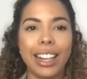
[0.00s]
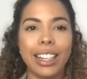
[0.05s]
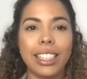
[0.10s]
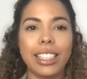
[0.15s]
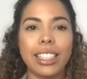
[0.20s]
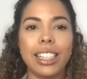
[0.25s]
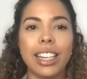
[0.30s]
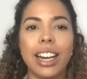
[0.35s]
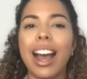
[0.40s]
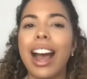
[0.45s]

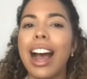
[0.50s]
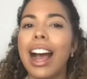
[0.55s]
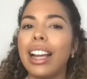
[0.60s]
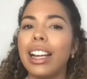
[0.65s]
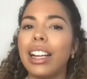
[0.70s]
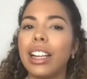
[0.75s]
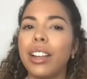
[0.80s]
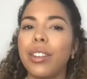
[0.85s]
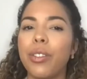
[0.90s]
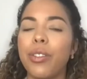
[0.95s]
Allison,
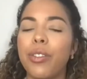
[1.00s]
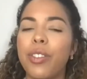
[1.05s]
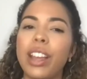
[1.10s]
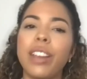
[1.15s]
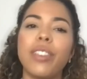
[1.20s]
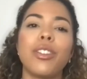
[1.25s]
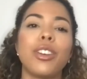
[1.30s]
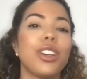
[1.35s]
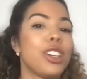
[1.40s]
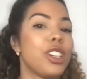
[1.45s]
highly
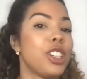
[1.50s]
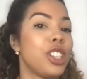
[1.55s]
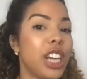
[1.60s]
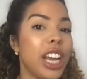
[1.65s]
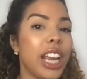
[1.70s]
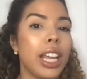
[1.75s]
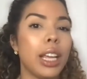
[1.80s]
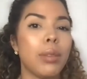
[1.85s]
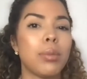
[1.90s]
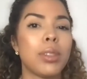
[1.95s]
favored
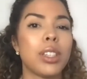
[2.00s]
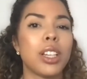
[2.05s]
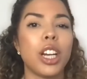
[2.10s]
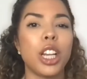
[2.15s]
James,